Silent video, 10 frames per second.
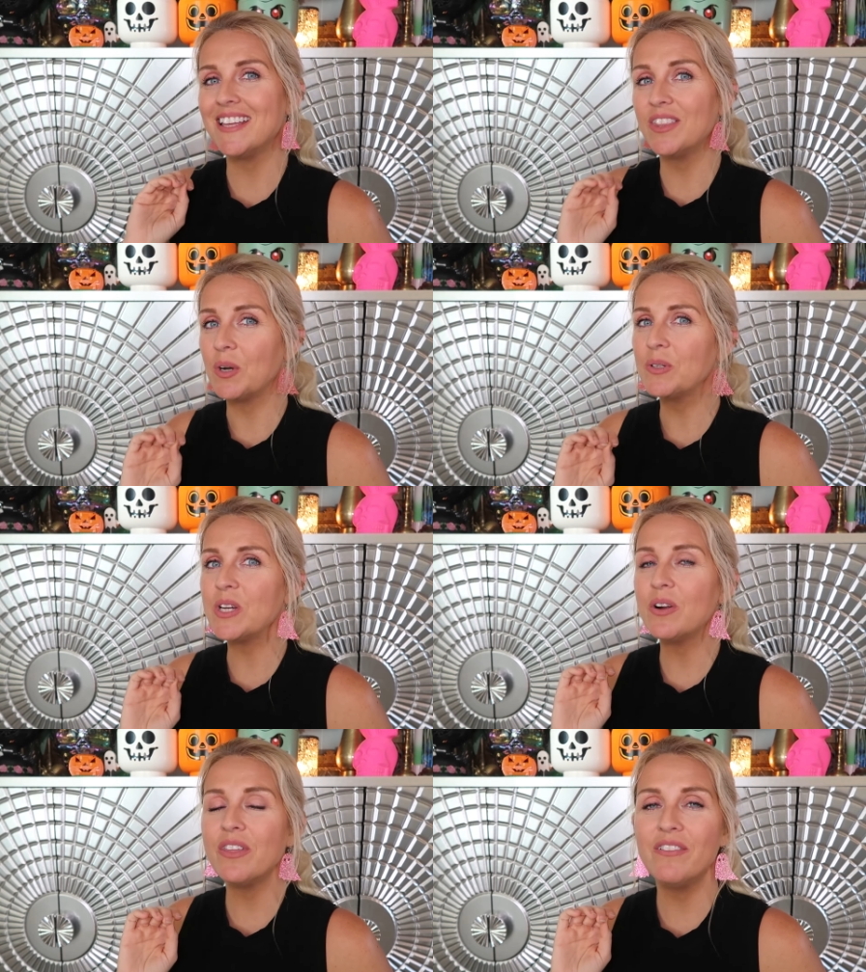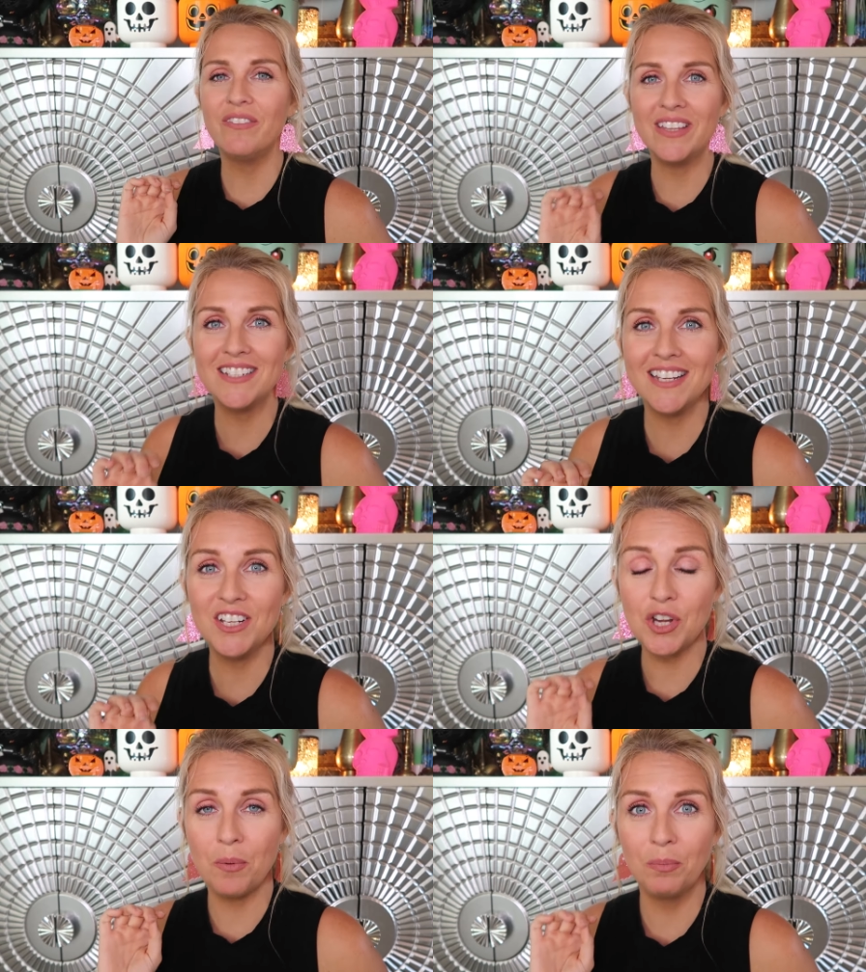and those are the
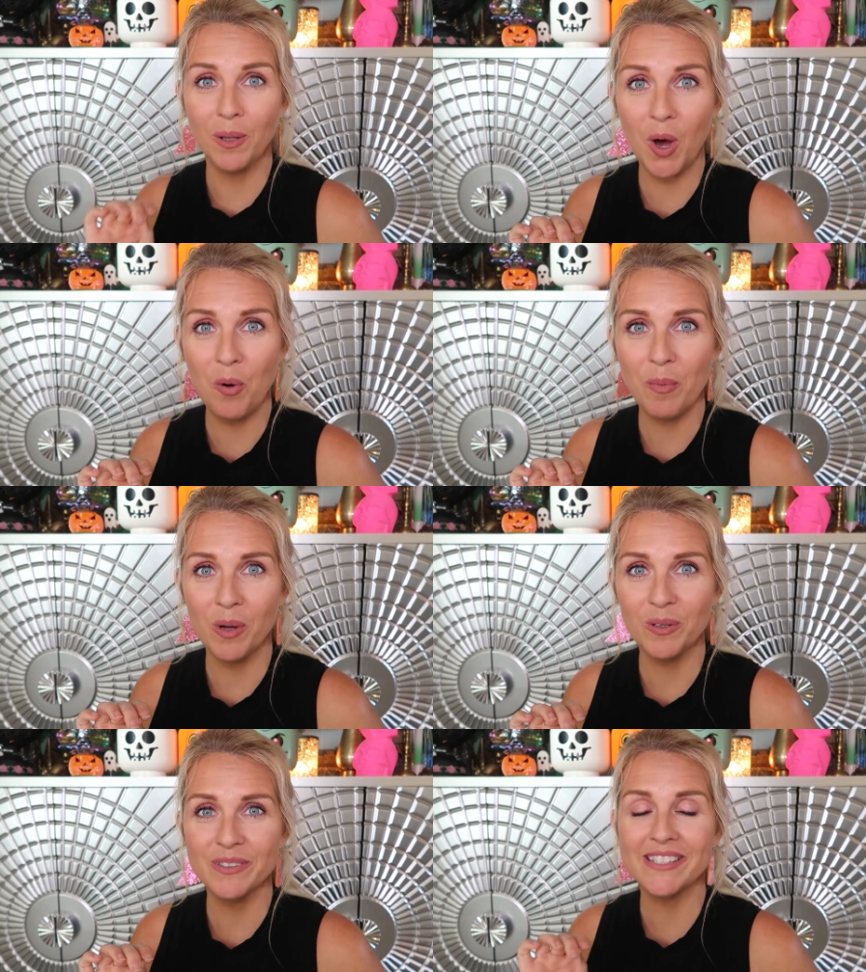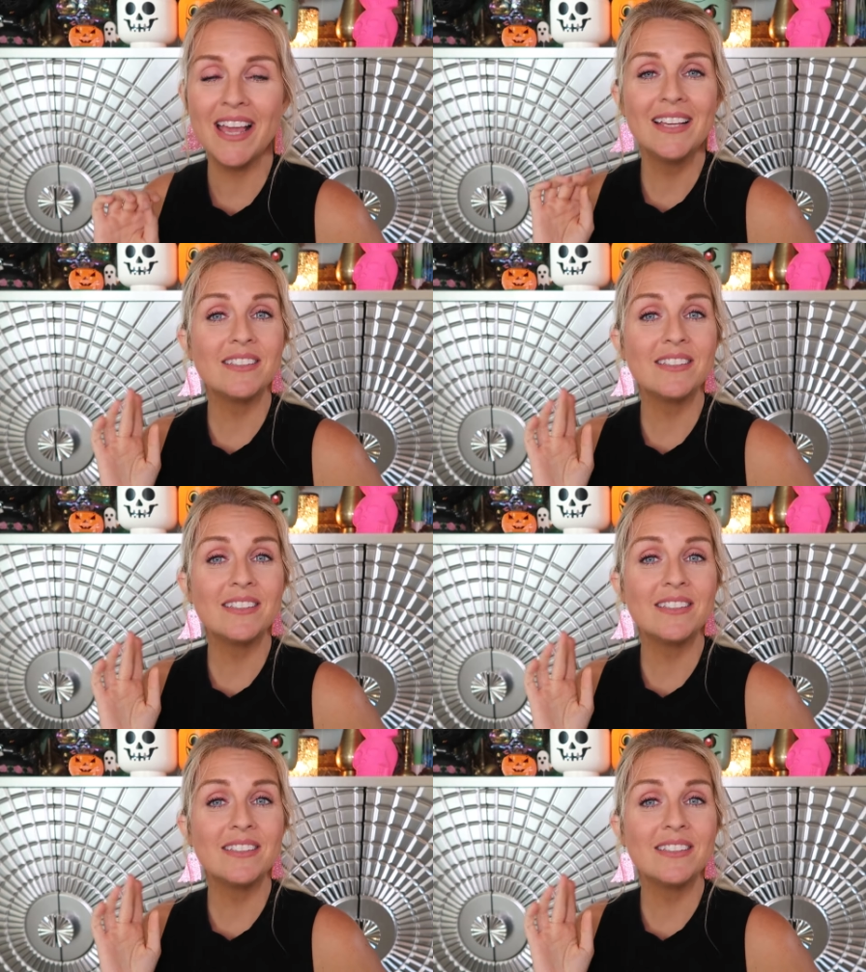vintage blow molds.